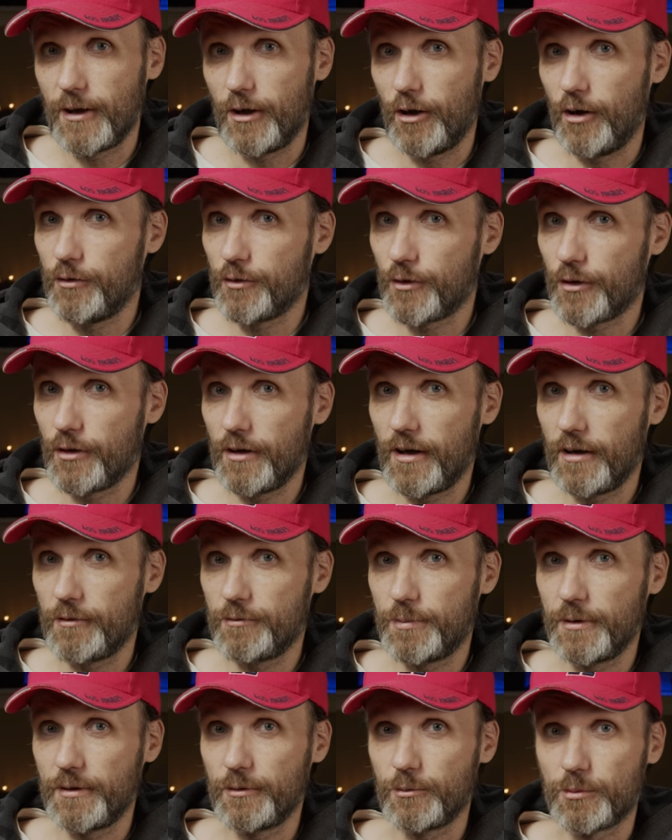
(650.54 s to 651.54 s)
Overall,
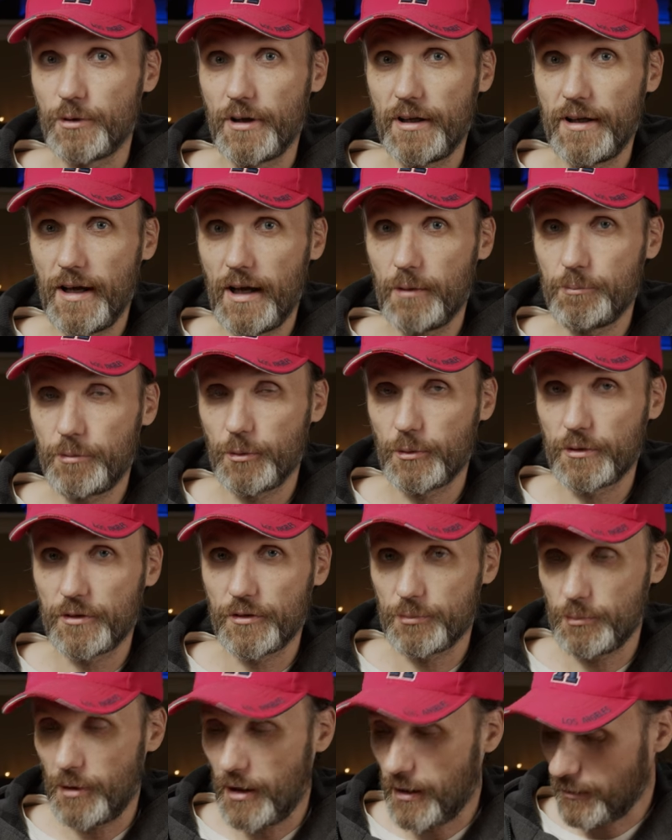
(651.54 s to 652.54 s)
I've been really happy with
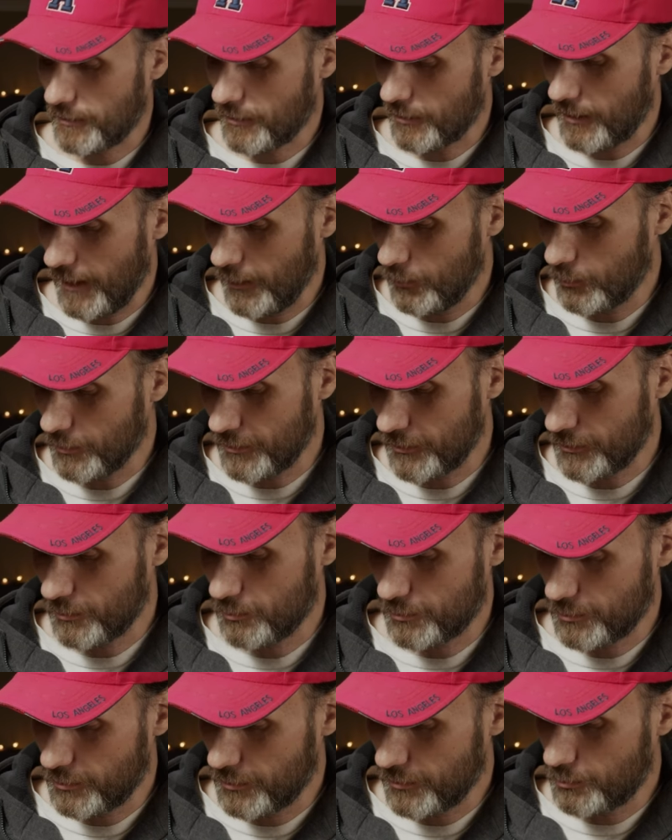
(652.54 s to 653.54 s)
this monitor and with this
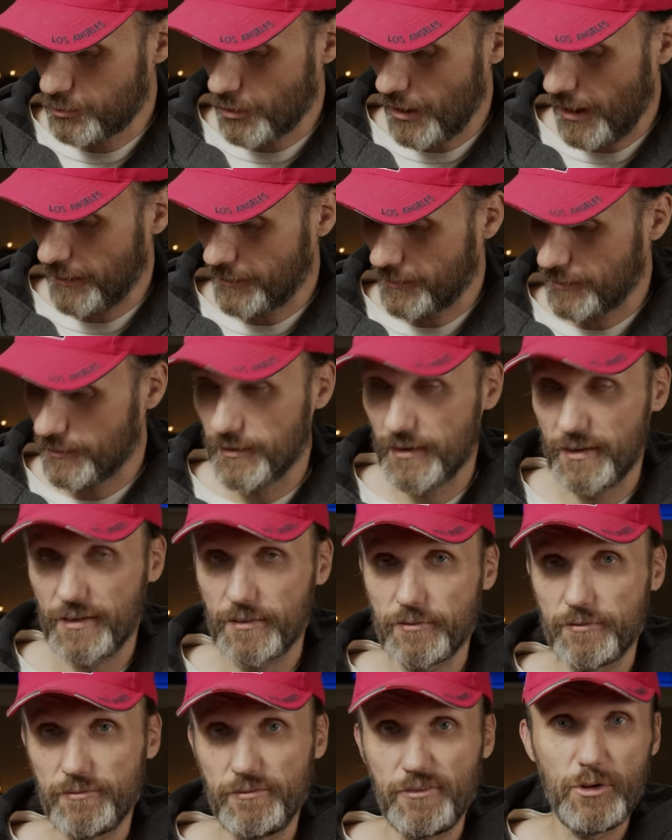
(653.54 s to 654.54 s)
brand. It's
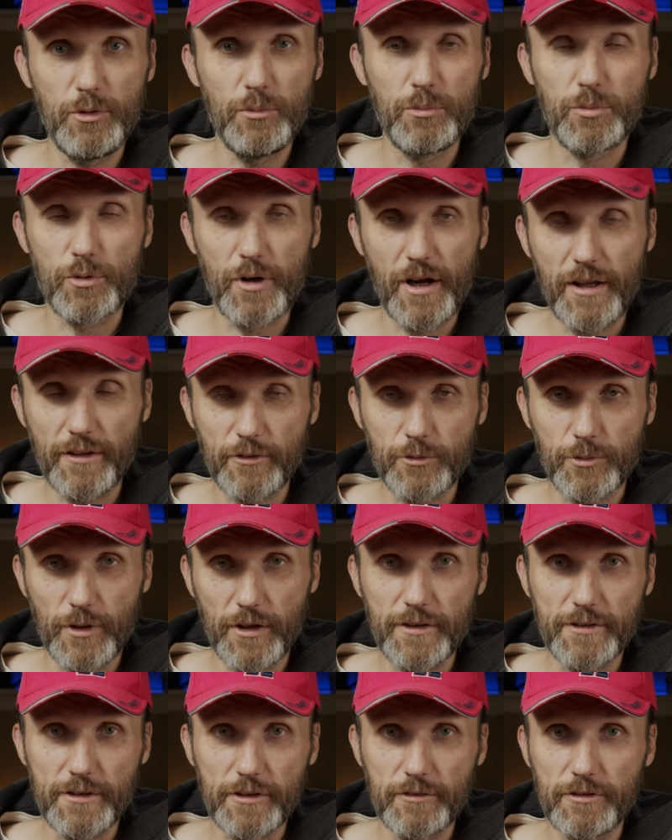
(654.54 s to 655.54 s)
a new brand,
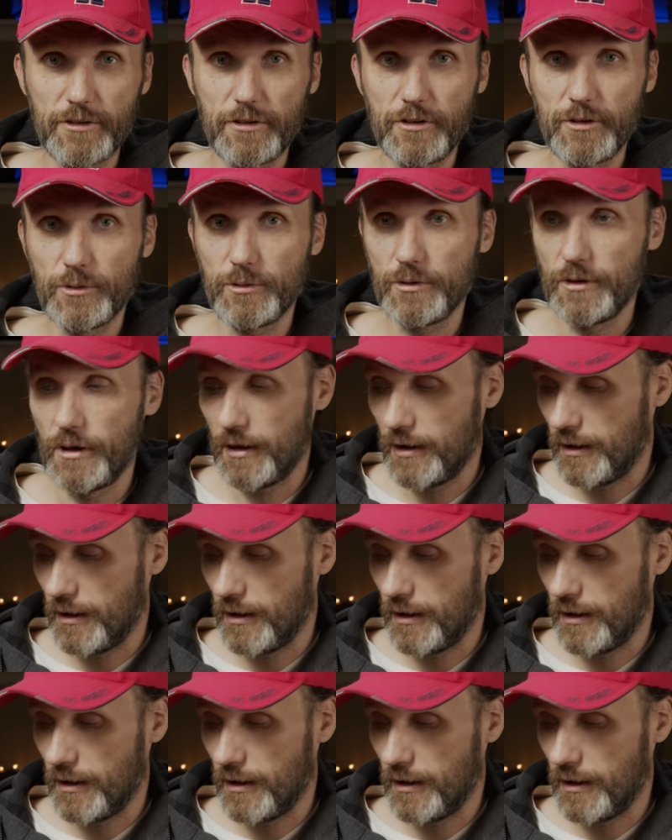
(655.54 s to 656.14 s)
relatively new.